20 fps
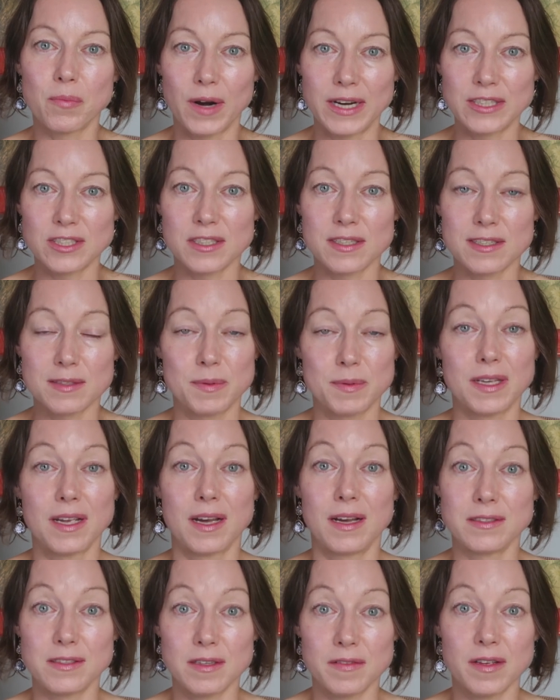precious
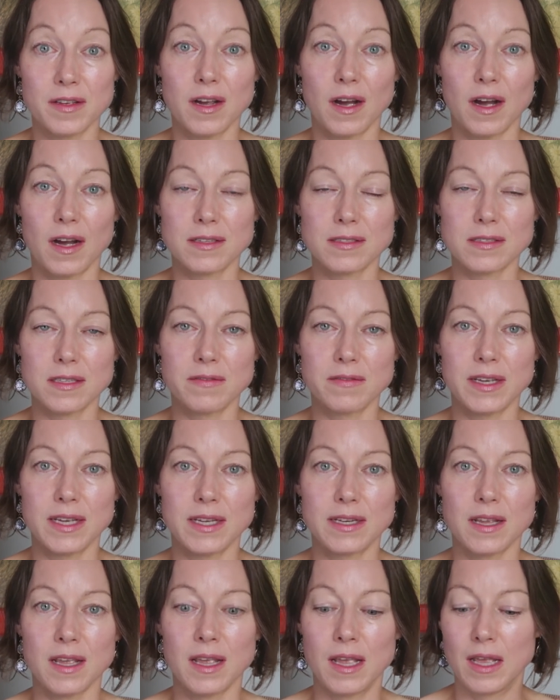because of the cost of
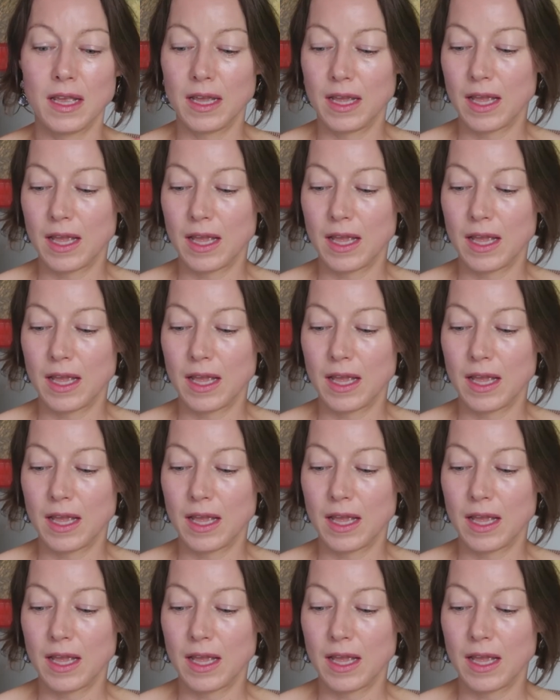it.